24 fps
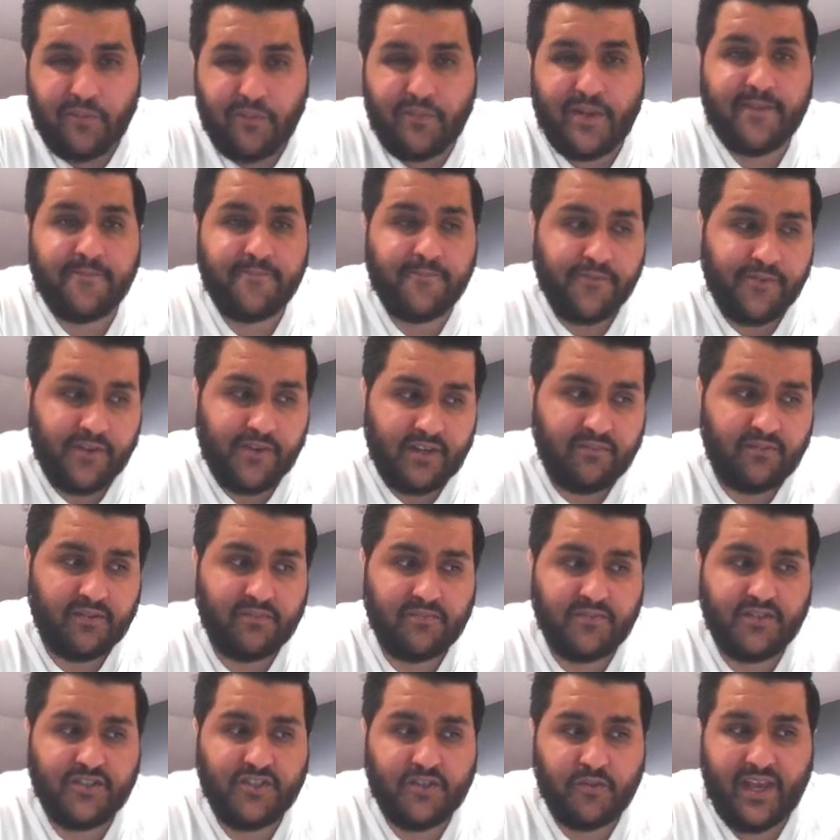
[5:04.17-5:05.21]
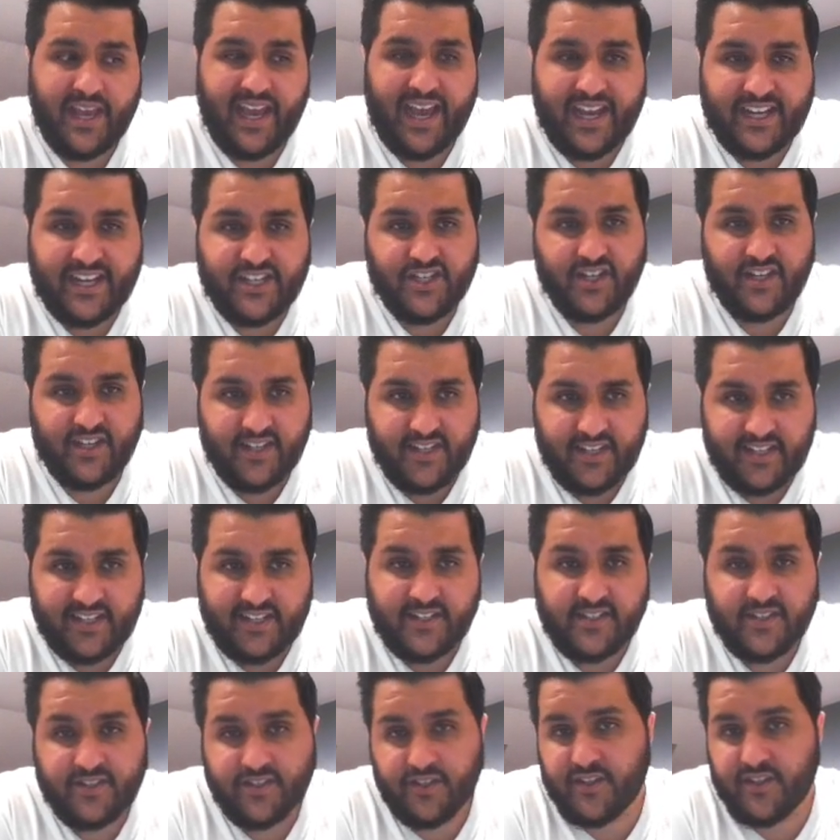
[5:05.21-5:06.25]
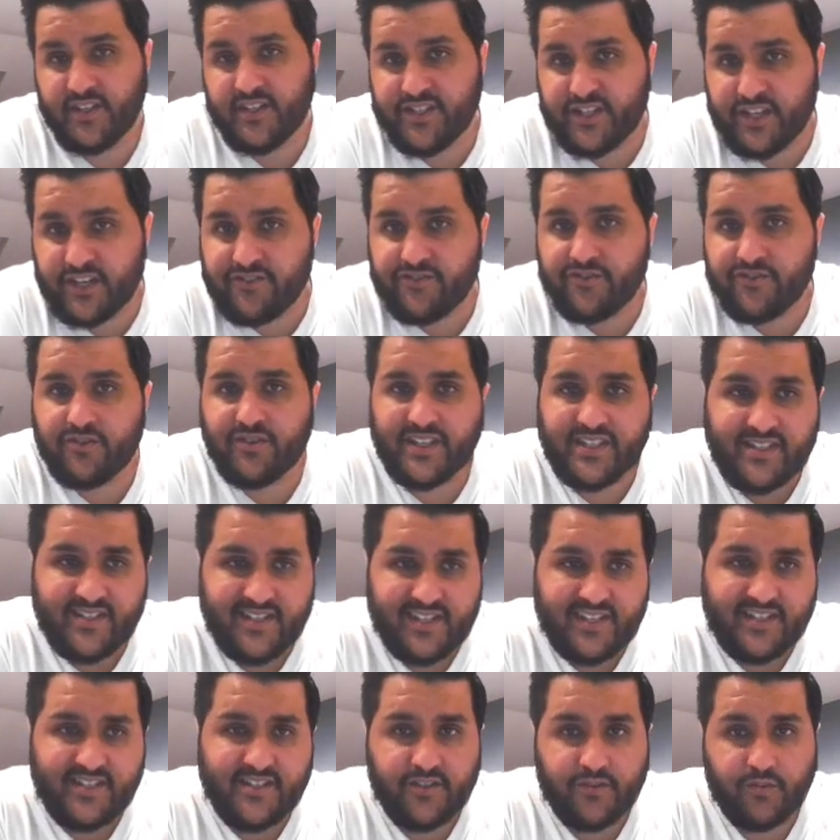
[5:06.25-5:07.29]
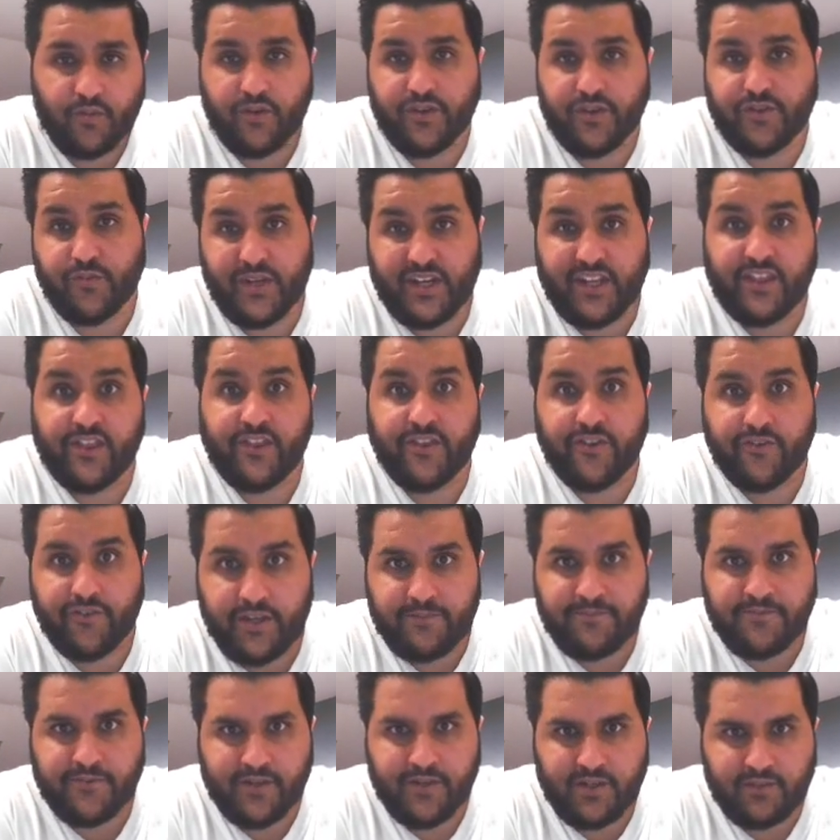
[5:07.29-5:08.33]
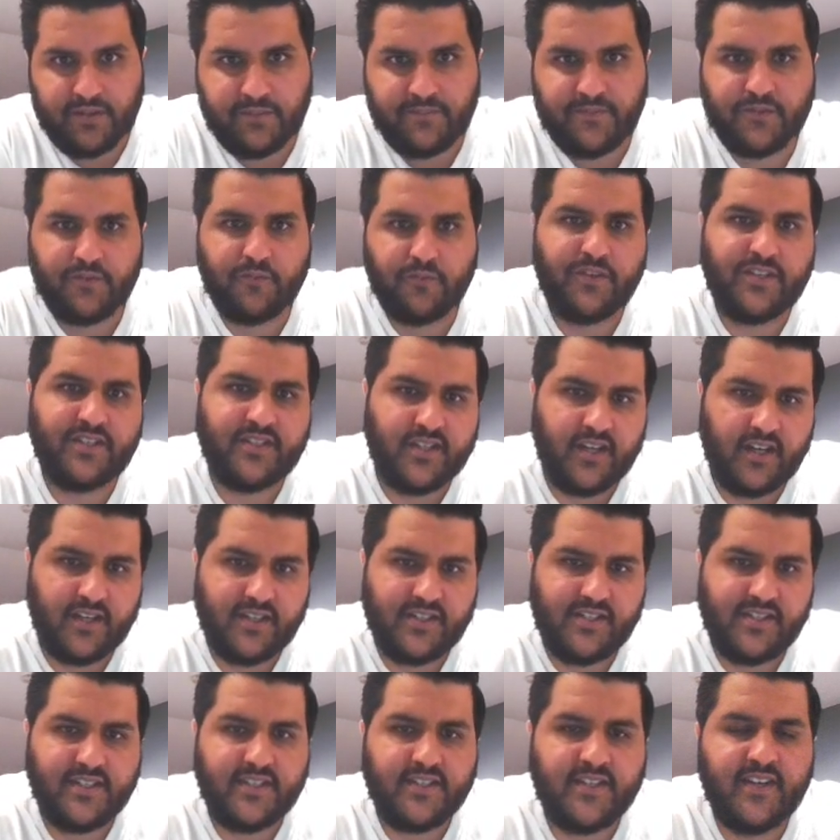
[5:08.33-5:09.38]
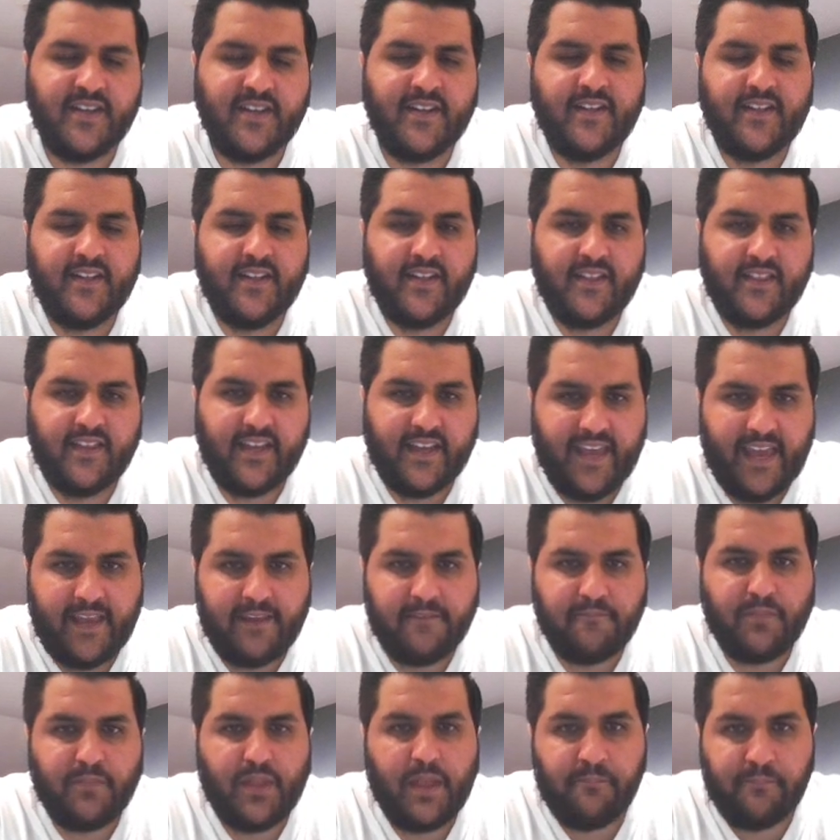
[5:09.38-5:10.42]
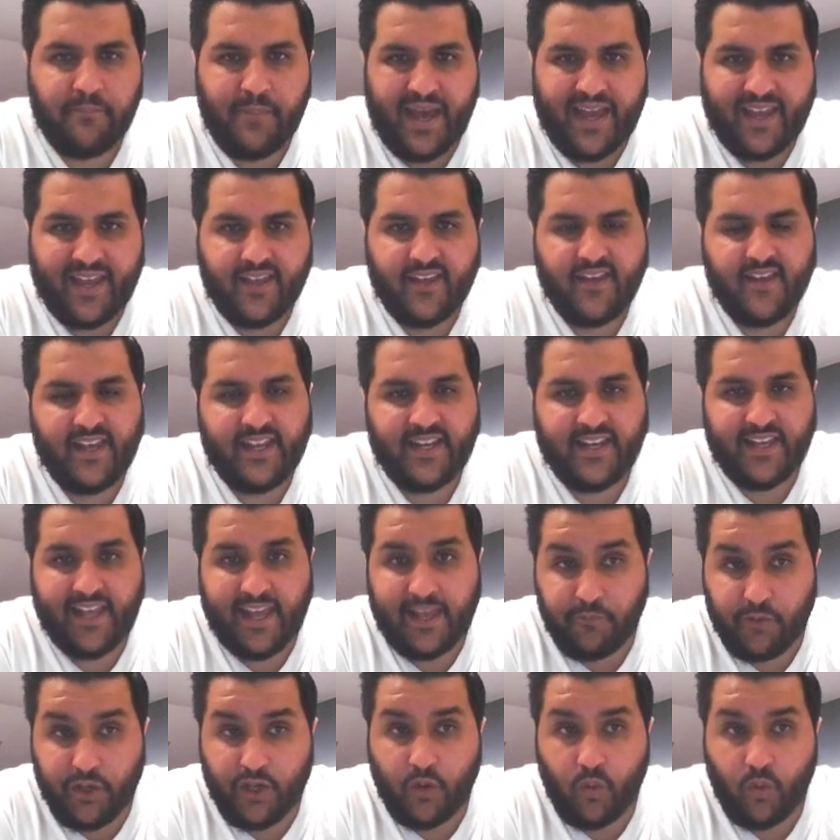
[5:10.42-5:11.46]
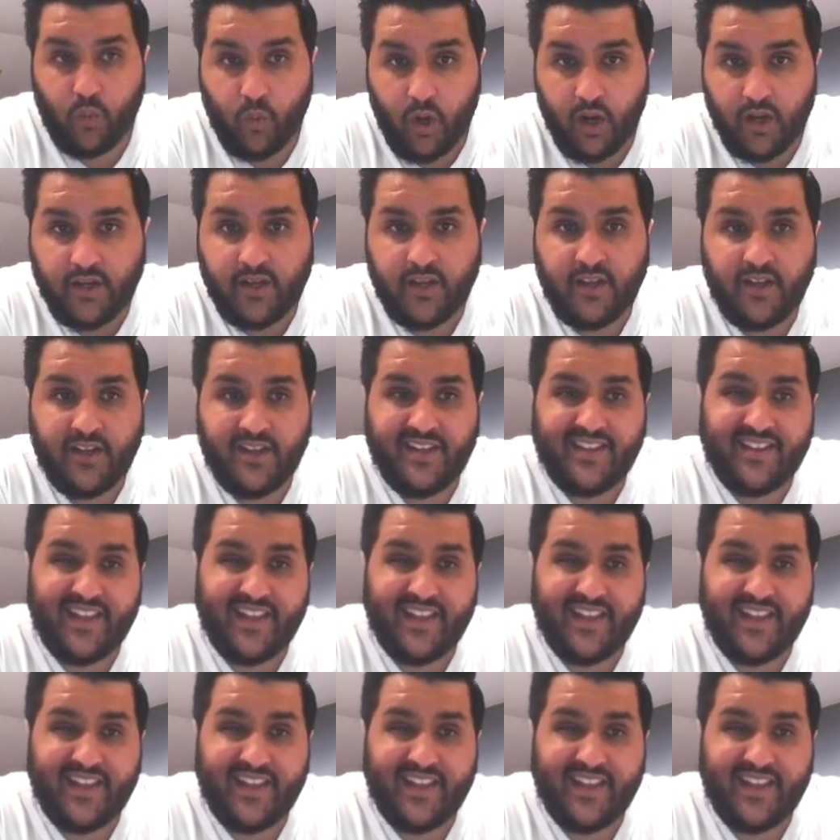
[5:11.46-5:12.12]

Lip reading: many premiums do we actually need? So the general consensus was we need 3 premiums when we started the game back in game week 1.